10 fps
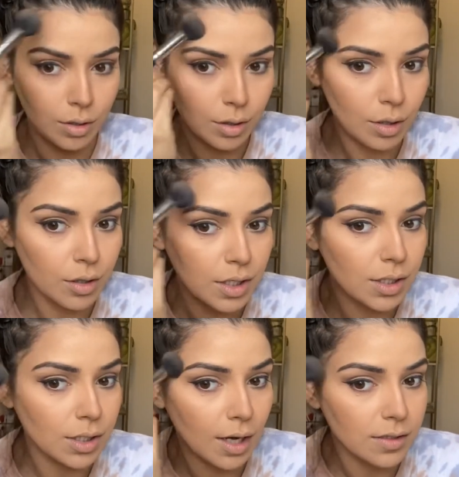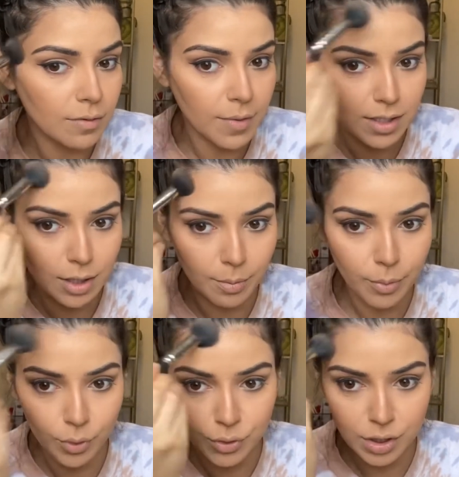On the sides of my
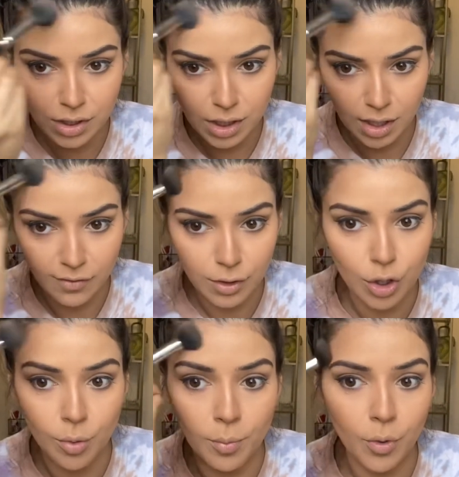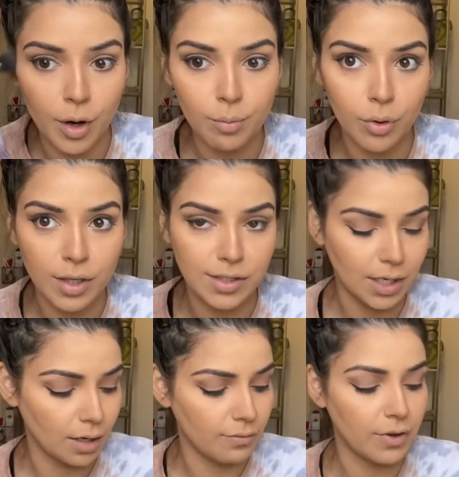temple, just to give a little more
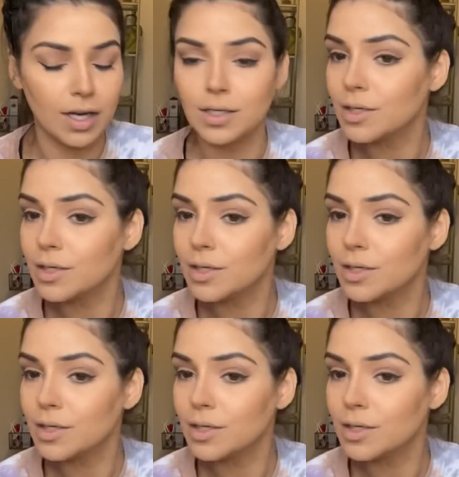bronzing effect.